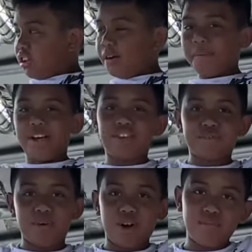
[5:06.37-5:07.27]
about his
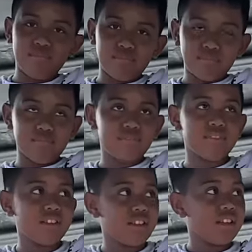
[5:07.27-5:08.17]
mom. Oh,
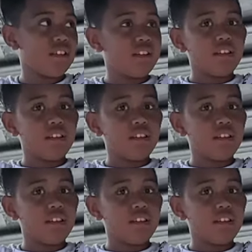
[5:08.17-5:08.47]
okay, nice.